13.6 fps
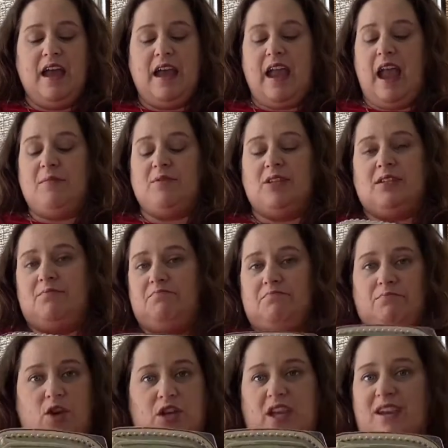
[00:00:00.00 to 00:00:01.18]
I'm just
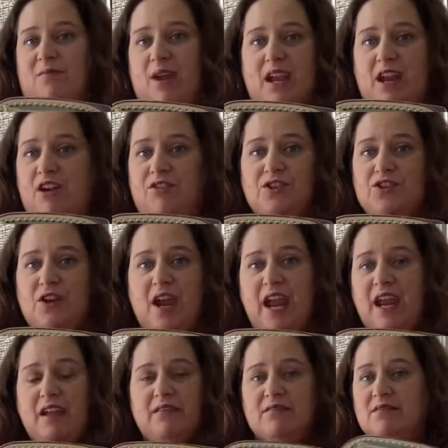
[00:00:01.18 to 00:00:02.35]
cooking them right here in the
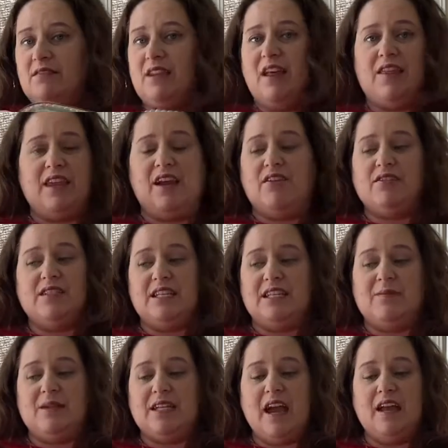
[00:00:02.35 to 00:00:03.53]
tray. Nothing else needs to
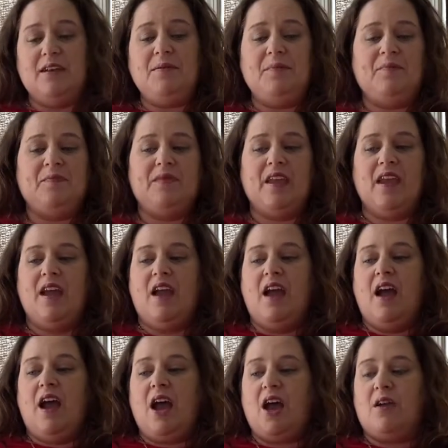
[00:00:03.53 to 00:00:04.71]
be done.
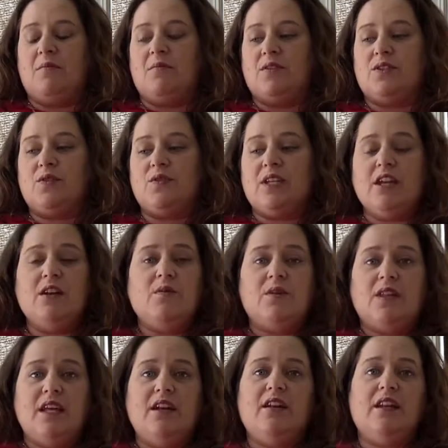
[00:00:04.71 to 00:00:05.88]
So dinner will
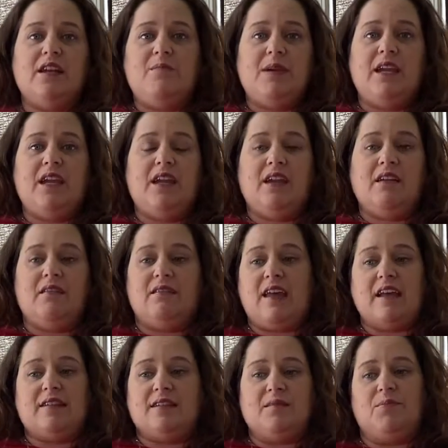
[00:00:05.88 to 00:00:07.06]
literally be
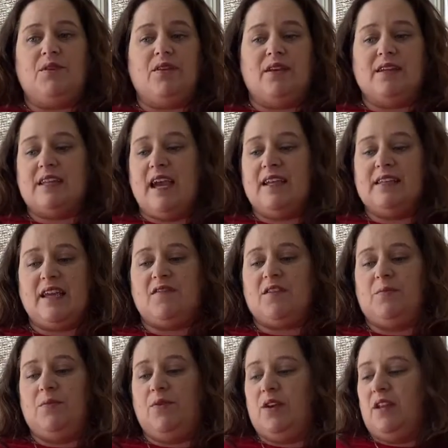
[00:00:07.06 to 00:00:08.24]
that simple, as I just have to
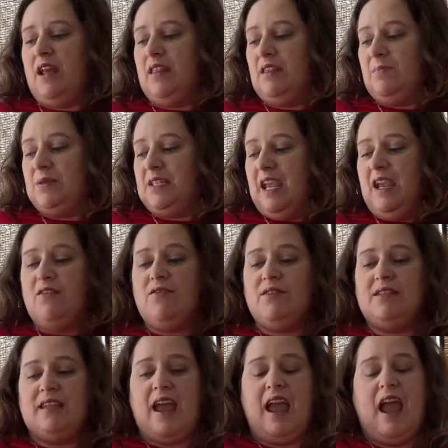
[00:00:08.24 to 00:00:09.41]
put in the
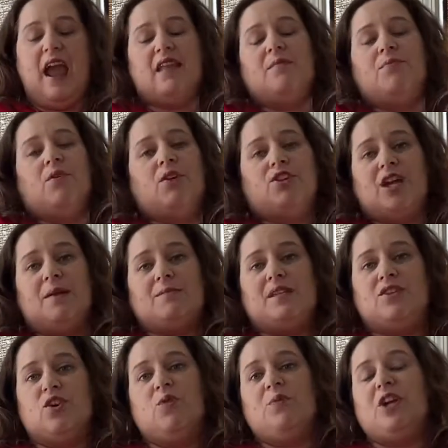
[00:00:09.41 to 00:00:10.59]
potatoes and the pork chops. They
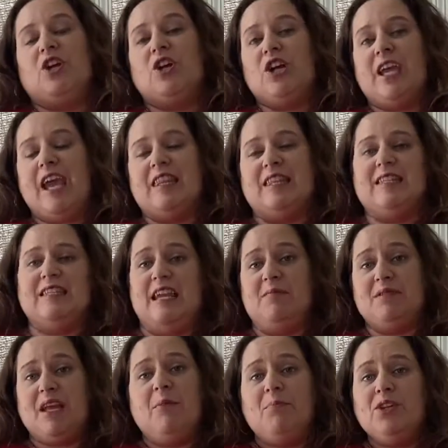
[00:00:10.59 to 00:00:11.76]
told me cook at the same
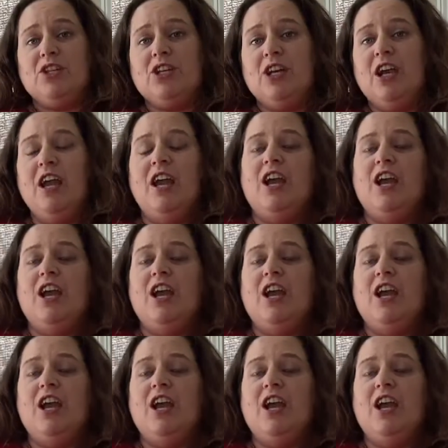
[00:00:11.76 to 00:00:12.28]
temperature,